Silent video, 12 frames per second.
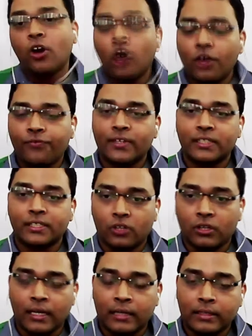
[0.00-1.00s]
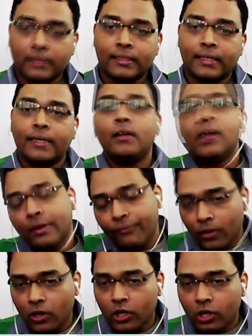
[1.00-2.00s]
physics on the other day, followed
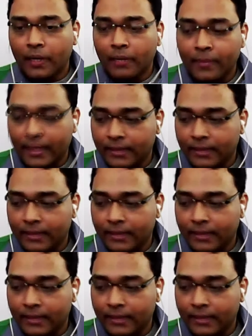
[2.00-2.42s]
by maths.